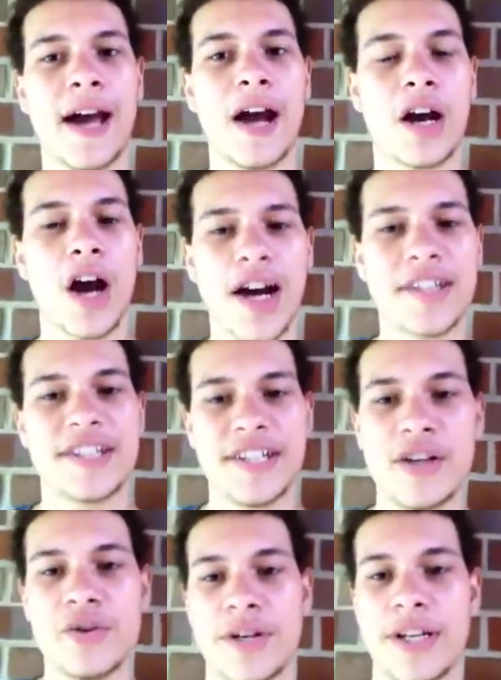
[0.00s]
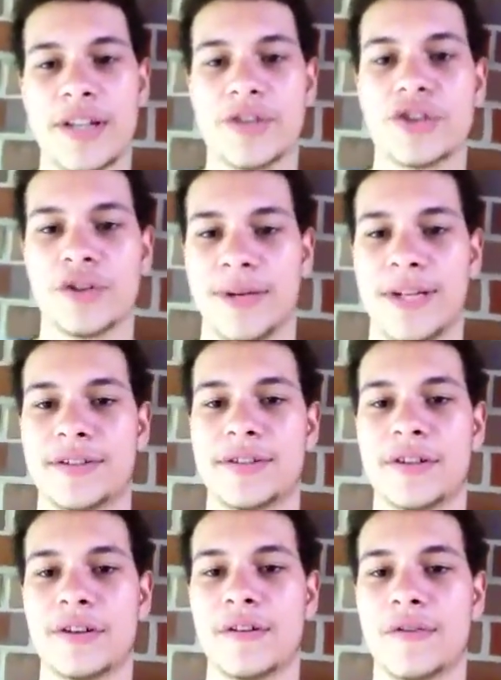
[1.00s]
a continuity to it,
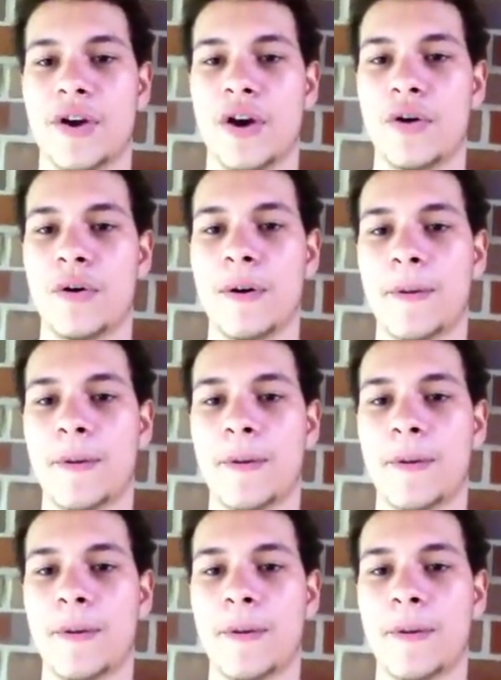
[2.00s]
though.